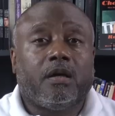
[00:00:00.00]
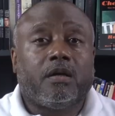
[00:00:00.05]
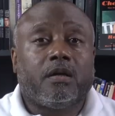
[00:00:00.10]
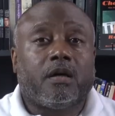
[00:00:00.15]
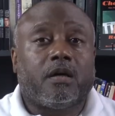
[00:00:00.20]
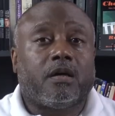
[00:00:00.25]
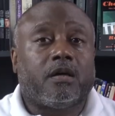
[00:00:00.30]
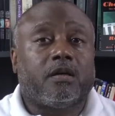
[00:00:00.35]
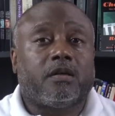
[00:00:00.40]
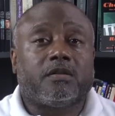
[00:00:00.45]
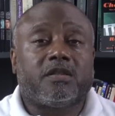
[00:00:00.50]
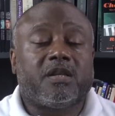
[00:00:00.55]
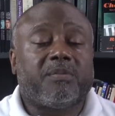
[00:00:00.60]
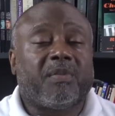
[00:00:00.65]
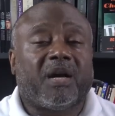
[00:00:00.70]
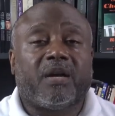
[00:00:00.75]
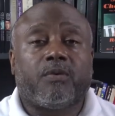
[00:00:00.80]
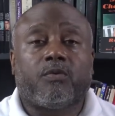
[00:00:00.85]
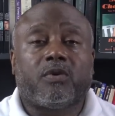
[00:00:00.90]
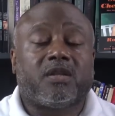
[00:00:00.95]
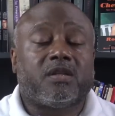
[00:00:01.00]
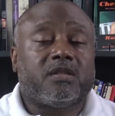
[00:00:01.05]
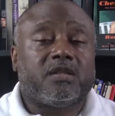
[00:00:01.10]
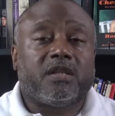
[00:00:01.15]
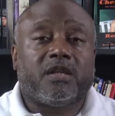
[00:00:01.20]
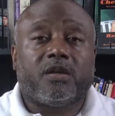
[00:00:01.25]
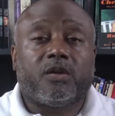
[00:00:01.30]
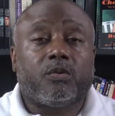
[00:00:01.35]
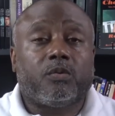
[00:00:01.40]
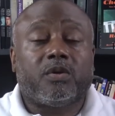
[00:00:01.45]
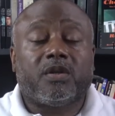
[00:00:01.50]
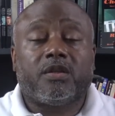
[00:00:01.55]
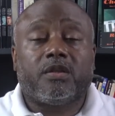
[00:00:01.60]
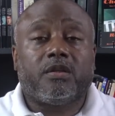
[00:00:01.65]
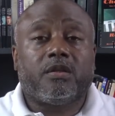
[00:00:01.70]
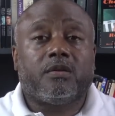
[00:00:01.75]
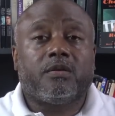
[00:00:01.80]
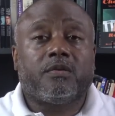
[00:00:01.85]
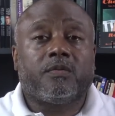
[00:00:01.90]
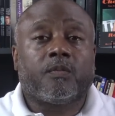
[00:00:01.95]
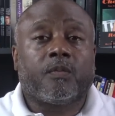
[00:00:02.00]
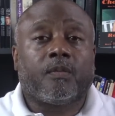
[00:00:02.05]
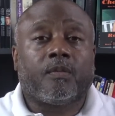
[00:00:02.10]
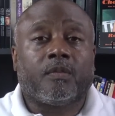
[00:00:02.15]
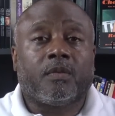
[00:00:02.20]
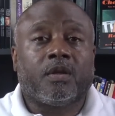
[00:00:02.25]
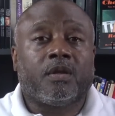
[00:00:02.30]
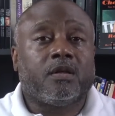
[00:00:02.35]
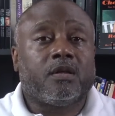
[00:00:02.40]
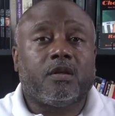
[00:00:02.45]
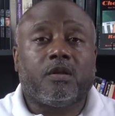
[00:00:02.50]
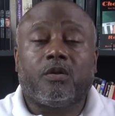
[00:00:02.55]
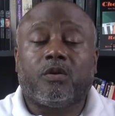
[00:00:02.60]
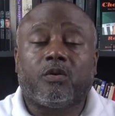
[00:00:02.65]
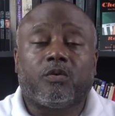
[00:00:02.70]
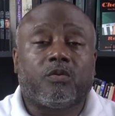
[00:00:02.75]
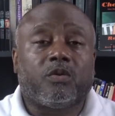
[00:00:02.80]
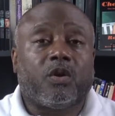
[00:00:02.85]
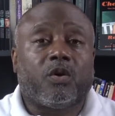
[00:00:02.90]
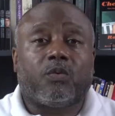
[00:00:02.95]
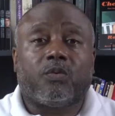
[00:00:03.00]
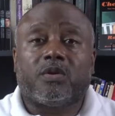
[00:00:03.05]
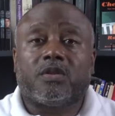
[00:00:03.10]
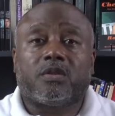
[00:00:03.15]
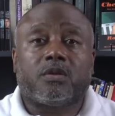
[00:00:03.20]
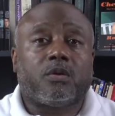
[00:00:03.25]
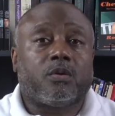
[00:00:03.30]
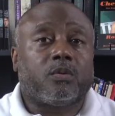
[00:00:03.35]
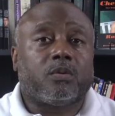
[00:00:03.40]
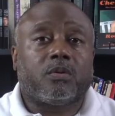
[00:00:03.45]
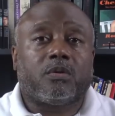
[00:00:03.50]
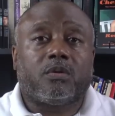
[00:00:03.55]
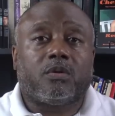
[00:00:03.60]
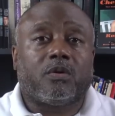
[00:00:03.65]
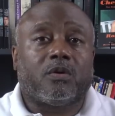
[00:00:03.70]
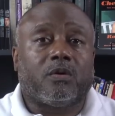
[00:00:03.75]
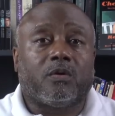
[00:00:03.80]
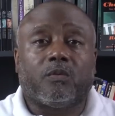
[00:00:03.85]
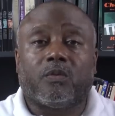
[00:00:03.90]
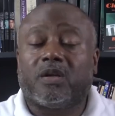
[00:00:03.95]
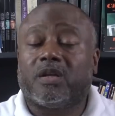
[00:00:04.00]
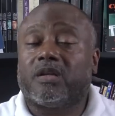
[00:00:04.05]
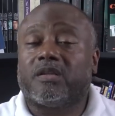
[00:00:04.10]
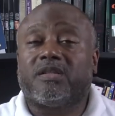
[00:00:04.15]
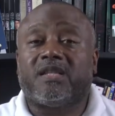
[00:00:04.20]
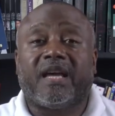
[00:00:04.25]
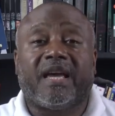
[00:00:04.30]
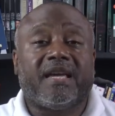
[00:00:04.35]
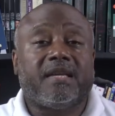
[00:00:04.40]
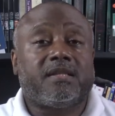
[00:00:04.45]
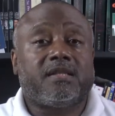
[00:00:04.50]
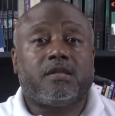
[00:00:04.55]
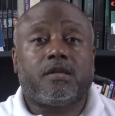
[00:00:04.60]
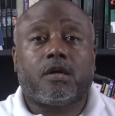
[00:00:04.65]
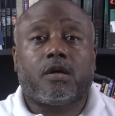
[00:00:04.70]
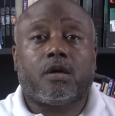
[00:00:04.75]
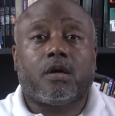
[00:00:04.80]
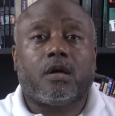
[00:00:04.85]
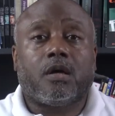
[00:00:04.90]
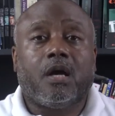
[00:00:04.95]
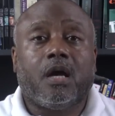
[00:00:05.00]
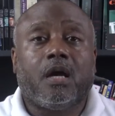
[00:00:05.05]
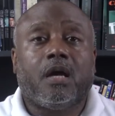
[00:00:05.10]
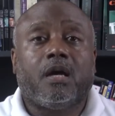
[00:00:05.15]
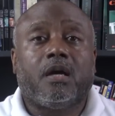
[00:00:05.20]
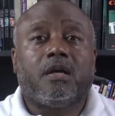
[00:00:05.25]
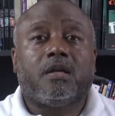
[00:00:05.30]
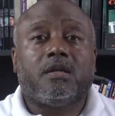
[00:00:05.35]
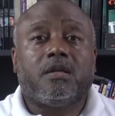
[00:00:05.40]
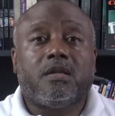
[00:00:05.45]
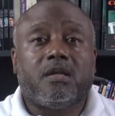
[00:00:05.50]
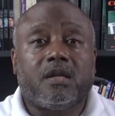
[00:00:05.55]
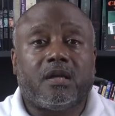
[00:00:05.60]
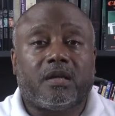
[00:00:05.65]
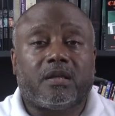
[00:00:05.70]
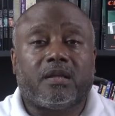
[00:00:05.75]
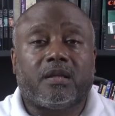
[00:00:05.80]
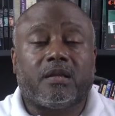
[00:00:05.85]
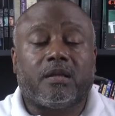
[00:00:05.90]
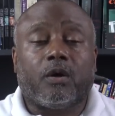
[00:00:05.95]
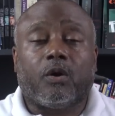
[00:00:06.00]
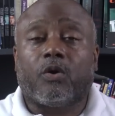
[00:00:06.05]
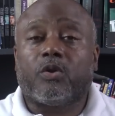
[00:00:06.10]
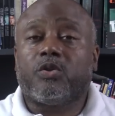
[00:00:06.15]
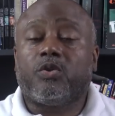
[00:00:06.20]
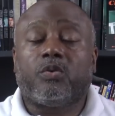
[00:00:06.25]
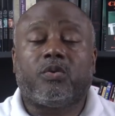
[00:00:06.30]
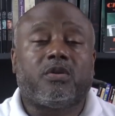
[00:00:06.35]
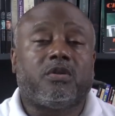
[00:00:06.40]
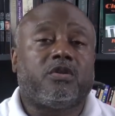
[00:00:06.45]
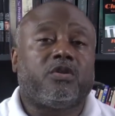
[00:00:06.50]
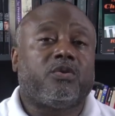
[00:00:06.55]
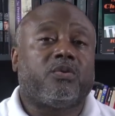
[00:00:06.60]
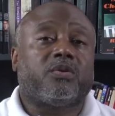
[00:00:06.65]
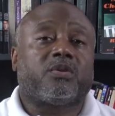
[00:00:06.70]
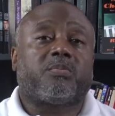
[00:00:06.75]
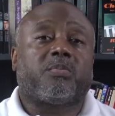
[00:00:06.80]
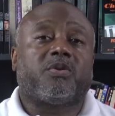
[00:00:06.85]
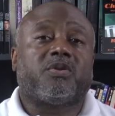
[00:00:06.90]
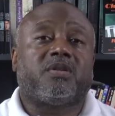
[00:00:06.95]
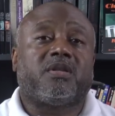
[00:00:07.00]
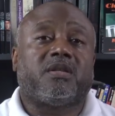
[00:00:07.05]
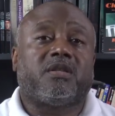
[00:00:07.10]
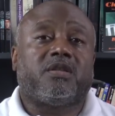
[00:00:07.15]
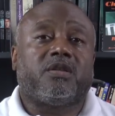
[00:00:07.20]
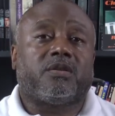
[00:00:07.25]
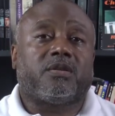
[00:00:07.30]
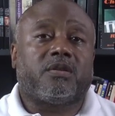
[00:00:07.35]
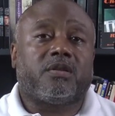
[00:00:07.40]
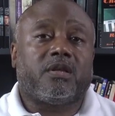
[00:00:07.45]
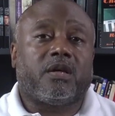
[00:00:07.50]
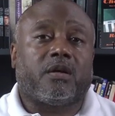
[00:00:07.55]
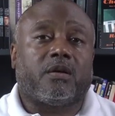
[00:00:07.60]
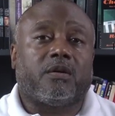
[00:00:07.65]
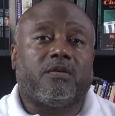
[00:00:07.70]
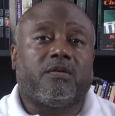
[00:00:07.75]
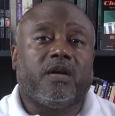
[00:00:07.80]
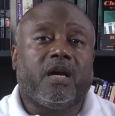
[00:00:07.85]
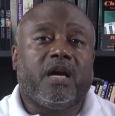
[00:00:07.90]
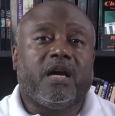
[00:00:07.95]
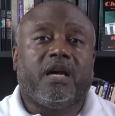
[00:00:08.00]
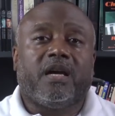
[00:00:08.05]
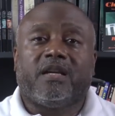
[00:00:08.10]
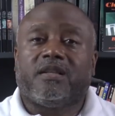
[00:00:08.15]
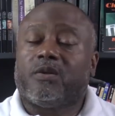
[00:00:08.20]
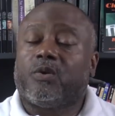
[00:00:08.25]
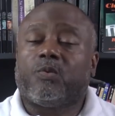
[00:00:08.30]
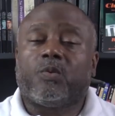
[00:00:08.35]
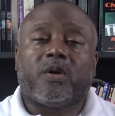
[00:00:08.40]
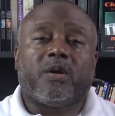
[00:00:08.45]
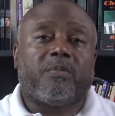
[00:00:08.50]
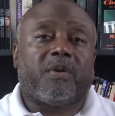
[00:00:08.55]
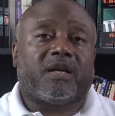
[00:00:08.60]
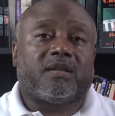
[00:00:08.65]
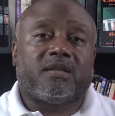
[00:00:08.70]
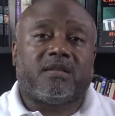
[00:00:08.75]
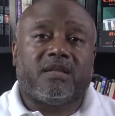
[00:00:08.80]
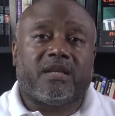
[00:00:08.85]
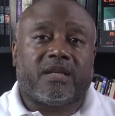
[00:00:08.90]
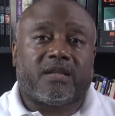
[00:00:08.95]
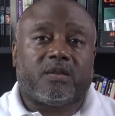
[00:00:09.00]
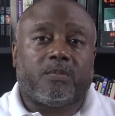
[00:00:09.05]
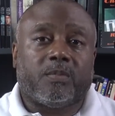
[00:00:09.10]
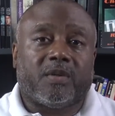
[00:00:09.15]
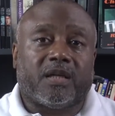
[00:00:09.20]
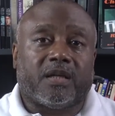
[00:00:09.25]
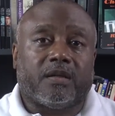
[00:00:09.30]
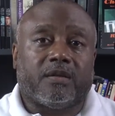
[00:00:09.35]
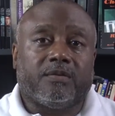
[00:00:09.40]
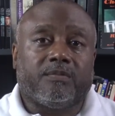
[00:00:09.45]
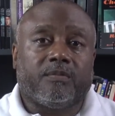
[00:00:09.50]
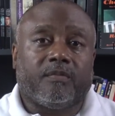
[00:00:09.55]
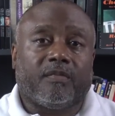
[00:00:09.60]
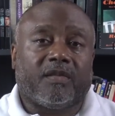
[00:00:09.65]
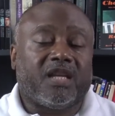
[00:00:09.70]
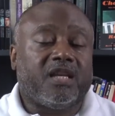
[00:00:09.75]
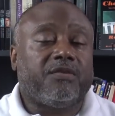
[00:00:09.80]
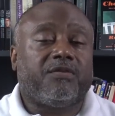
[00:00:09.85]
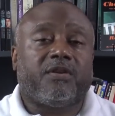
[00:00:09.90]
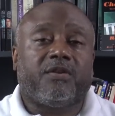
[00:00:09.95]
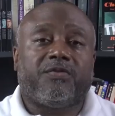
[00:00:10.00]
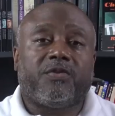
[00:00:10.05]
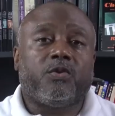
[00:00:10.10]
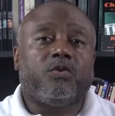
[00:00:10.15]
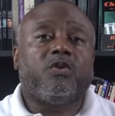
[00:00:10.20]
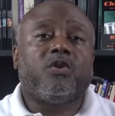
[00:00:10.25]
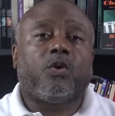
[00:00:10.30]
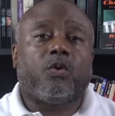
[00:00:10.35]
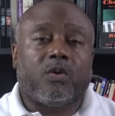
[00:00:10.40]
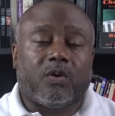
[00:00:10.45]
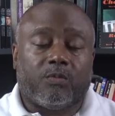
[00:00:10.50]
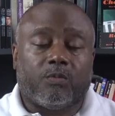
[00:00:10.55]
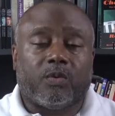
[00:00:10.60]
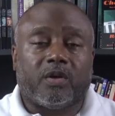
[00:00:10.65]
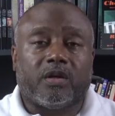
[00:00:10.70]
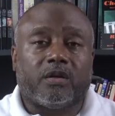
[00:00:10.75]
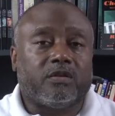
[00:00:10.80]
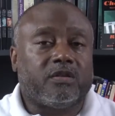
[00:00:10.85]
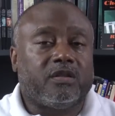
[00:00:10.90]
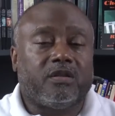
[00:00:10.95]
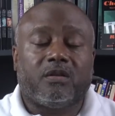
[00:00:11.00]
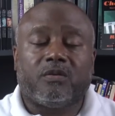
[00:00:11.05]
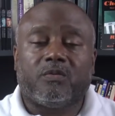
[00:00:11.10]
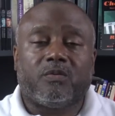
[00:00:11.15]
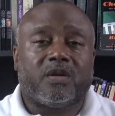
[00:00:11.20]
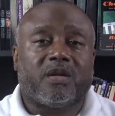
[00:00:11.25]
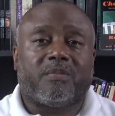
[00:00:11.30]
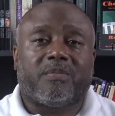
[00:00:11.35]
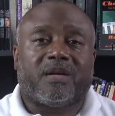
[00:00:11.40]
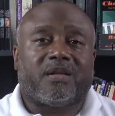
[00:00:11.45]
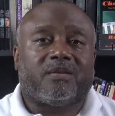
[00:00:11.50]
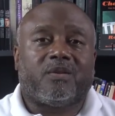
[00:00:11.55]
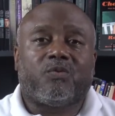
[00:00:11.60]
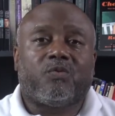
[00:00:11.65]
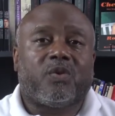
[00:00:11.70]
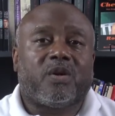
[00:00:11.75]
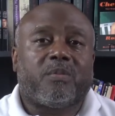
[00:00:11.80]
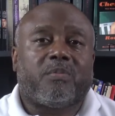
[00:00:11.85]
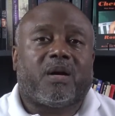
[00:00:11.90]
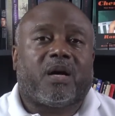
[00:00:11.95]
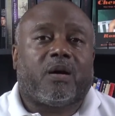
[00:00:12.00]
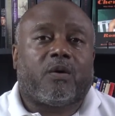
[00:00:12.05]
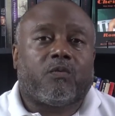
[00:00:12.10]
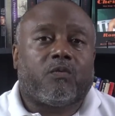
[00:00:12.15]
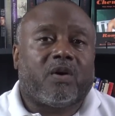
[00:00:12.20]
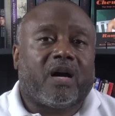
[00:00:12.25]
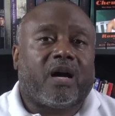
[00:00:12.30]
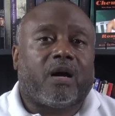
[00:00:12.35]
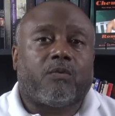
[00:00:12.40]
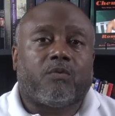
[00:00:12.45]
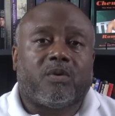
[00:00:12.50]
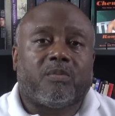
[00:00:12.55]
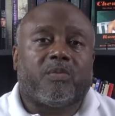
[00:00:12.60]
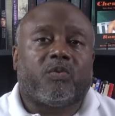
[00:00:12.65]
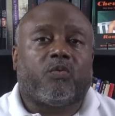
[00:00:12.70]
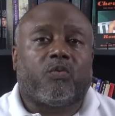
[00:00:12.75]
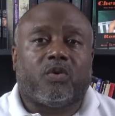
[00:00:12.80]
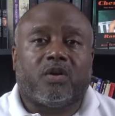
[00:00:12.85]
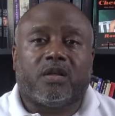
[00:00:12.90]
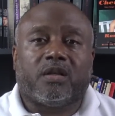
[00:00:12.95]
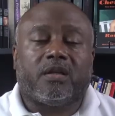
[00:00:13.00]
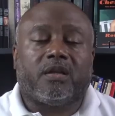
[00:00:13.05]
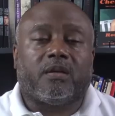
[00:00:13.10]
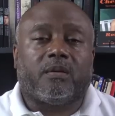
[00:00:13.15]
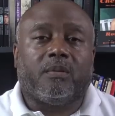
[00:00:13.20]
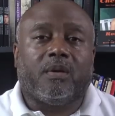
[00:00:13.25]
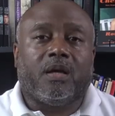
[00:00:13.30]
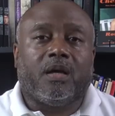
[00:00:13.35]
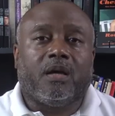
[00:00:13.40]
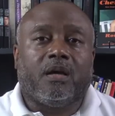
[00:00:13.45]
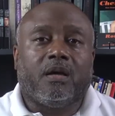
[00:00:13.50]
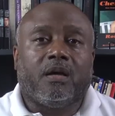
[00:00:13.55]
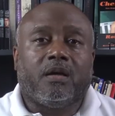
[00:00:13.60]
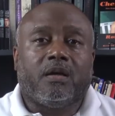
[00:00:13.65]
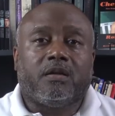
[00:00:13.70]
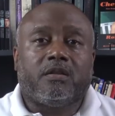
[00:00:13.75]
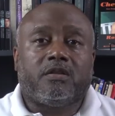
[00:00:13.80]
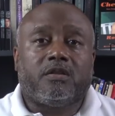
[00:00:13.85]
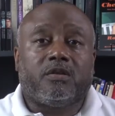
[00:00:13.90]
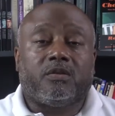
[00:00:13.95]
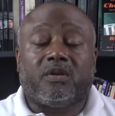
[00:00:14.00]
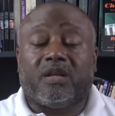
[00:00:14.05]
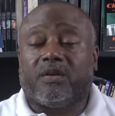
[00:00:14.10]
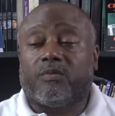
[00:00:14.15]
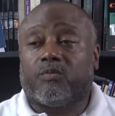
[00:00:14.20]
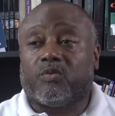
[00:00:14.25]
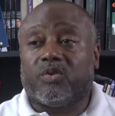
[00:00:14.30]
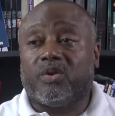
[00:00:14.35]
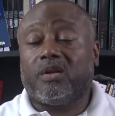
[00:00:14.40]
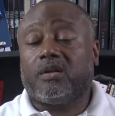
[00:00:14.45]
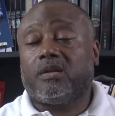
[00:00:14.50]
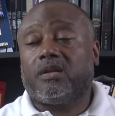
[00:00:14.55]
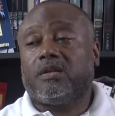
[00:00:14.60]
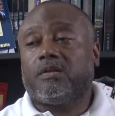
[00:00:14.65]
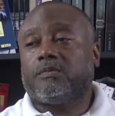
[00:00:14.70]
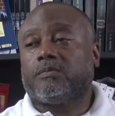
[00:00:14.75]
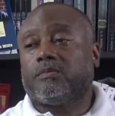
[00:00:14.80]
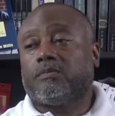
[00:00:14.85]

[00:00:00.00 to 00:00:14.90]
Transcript: uh, she might want to deal with you. You don't know what's going on, what her tastes are, nothing. All you can do is present yourself. Don't worry about the next man. Even if you know him well, you don't worry about it. Don't worry about why a woman want him. Shoot, and really,